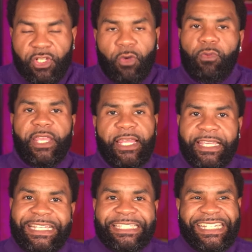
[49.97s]
So
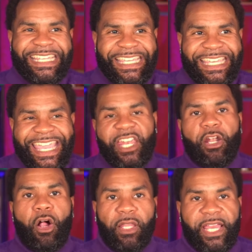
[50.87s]
he's getting it
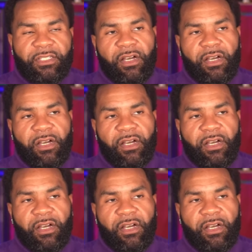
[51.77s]
all in.